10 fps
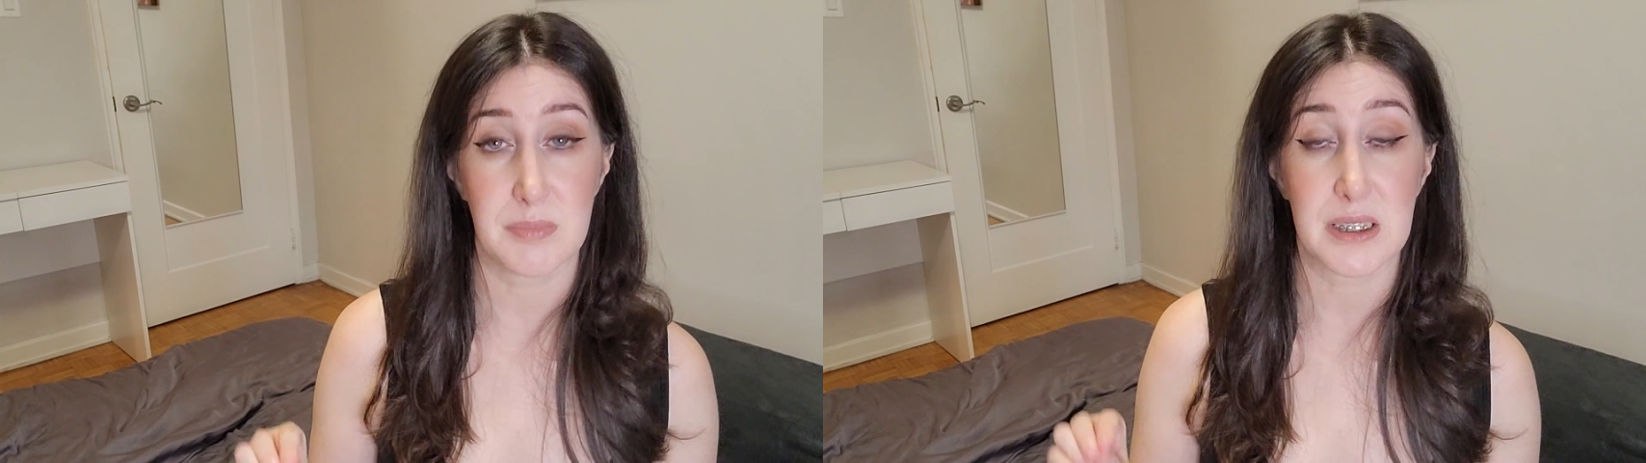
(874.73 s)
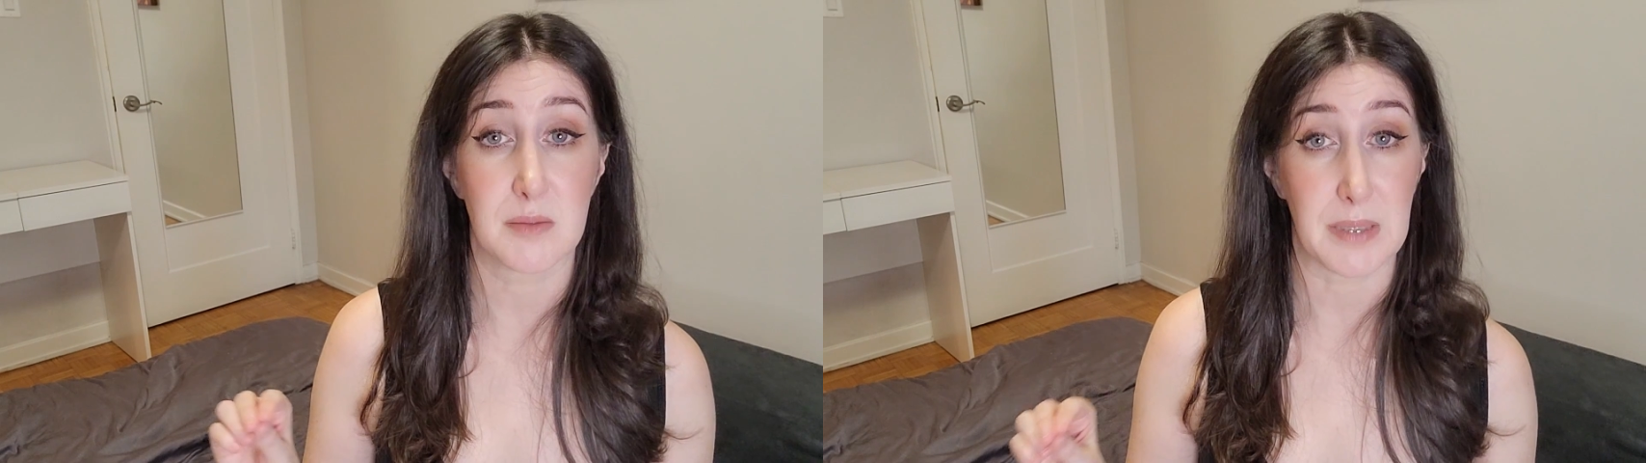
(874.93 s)

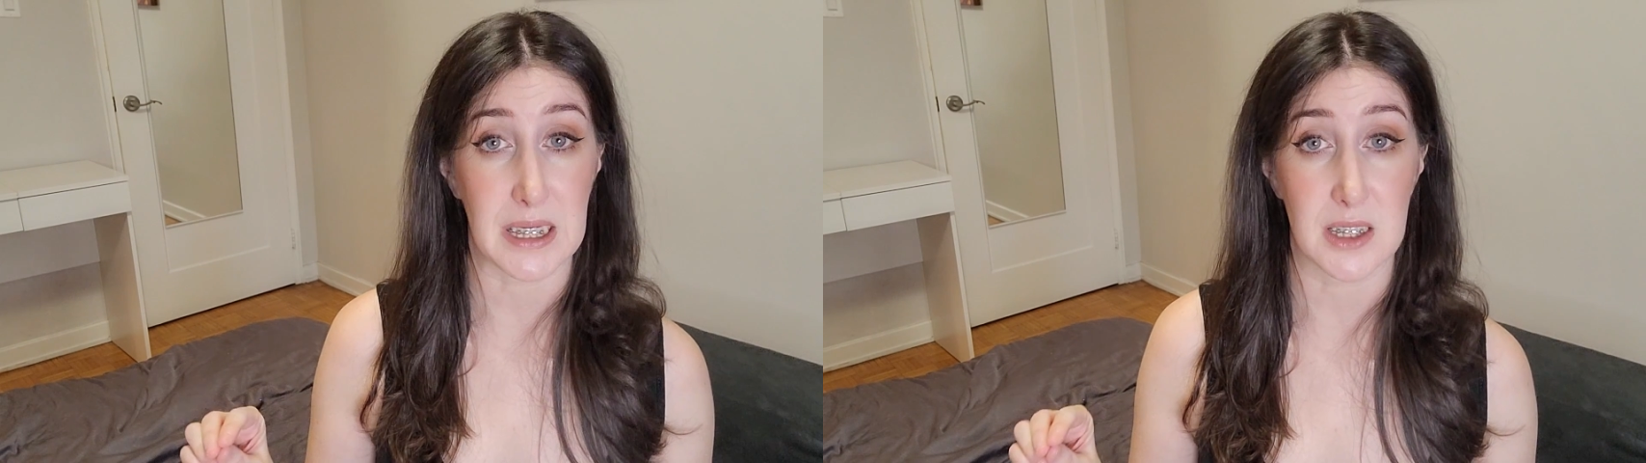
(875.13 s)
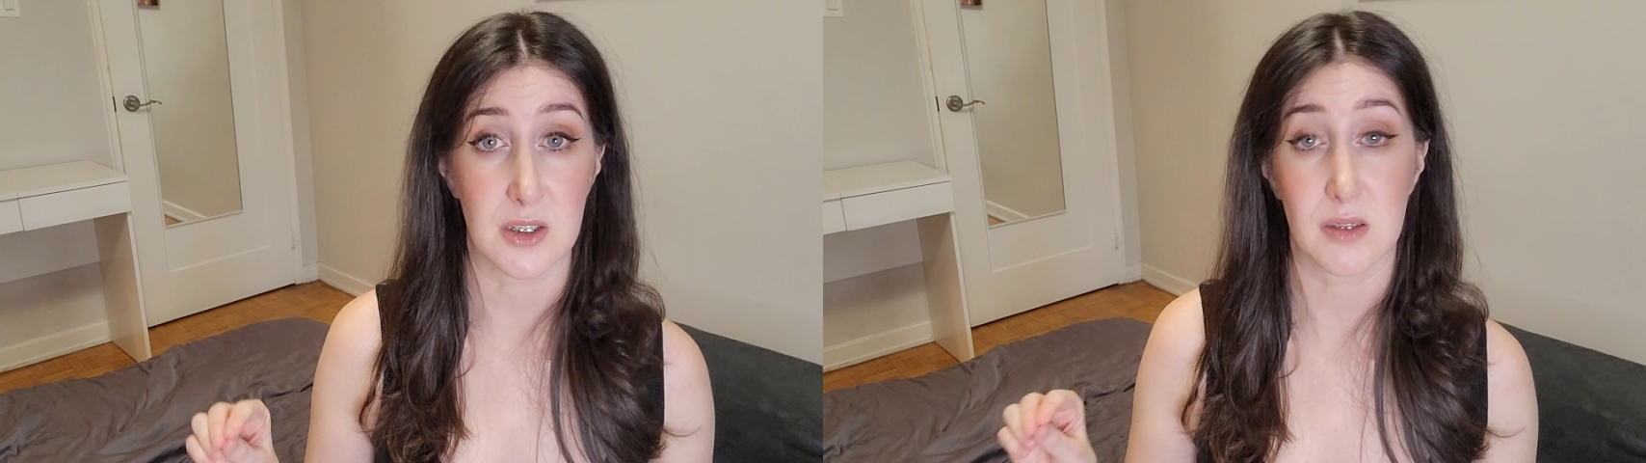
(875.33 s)
be a
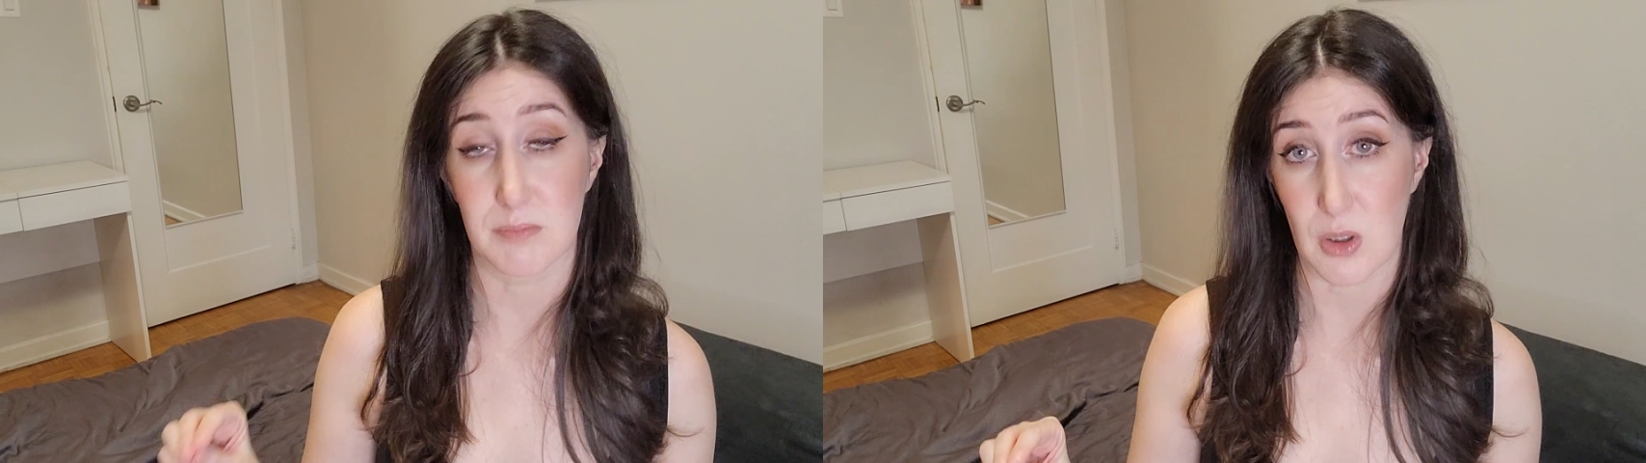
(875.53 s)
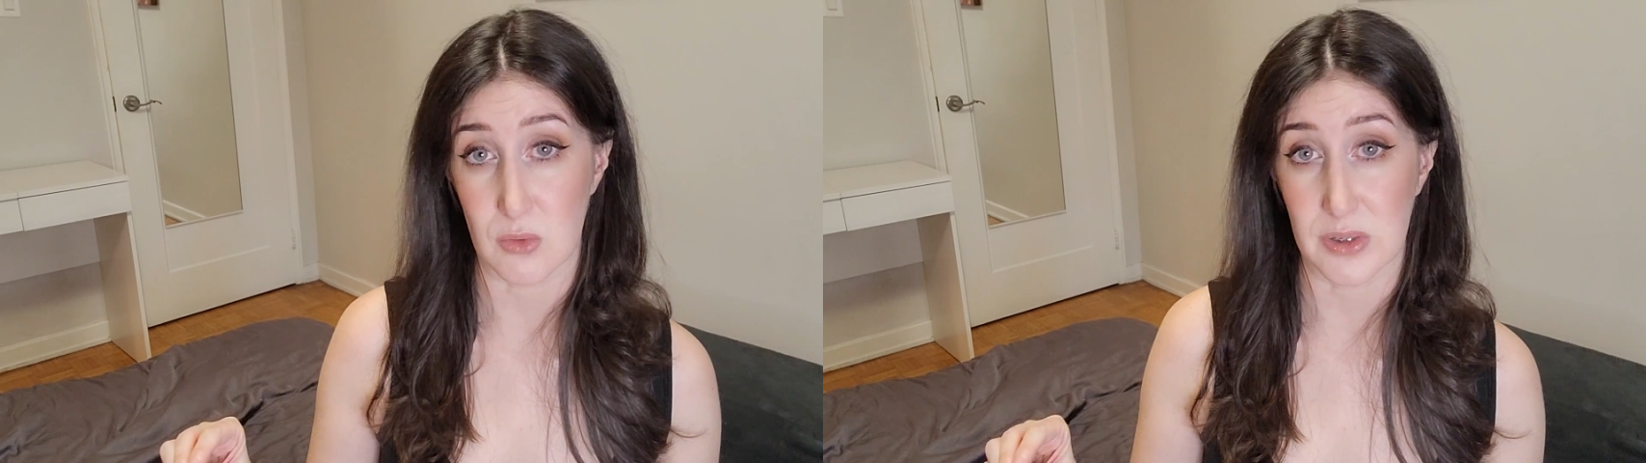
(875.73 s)
pain
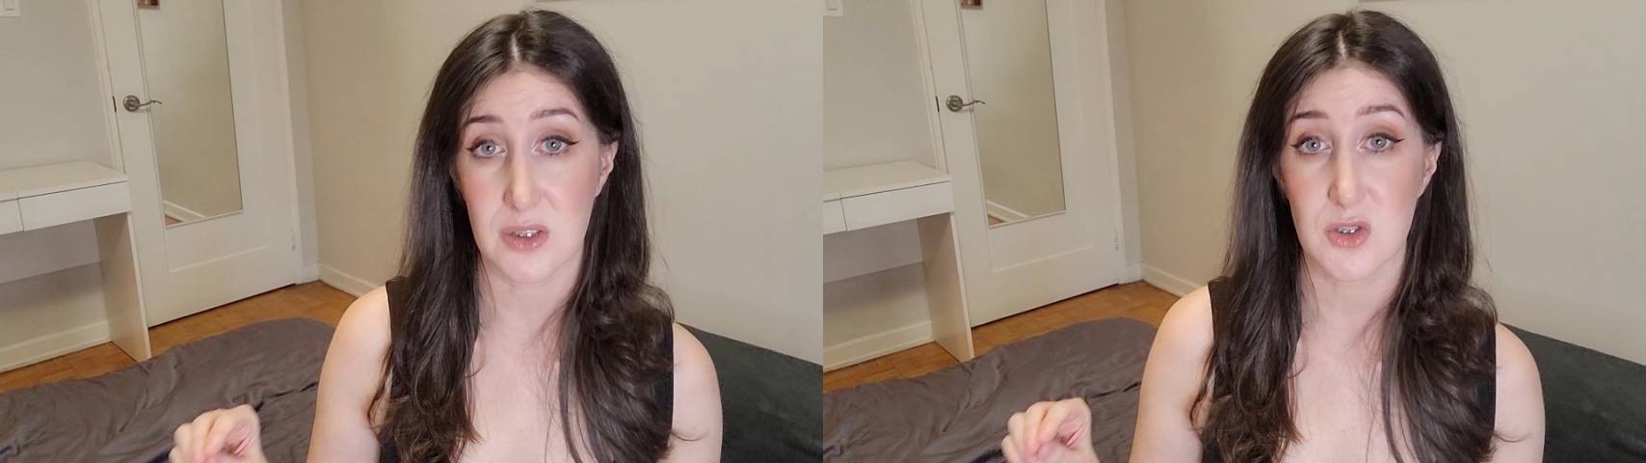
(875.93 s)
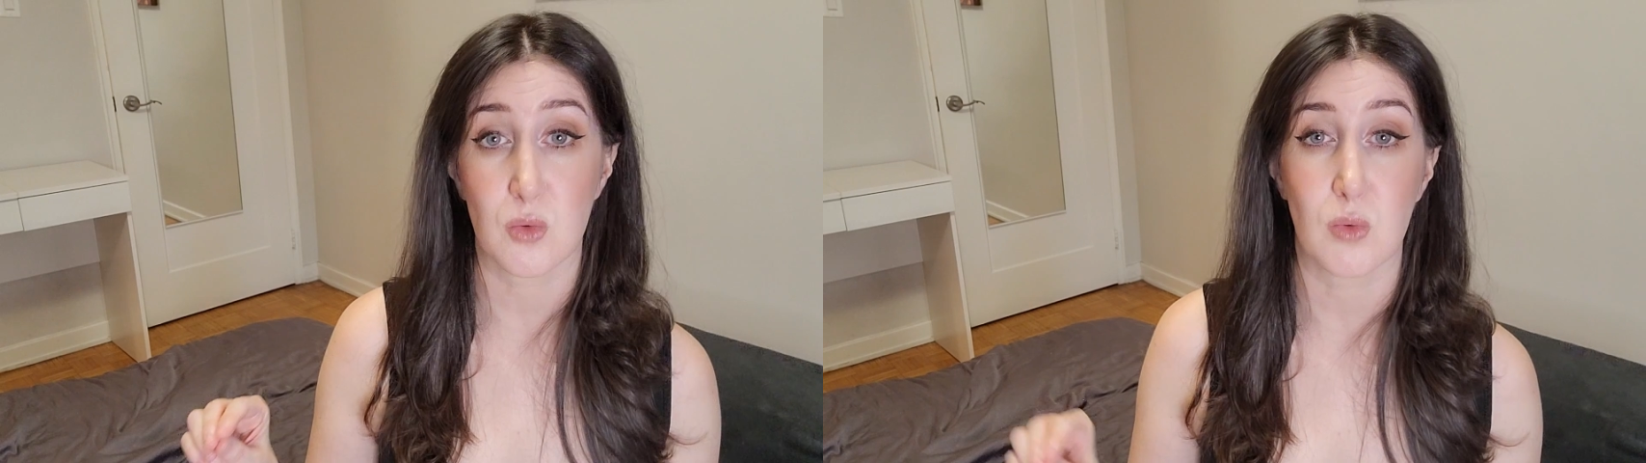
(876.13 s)
component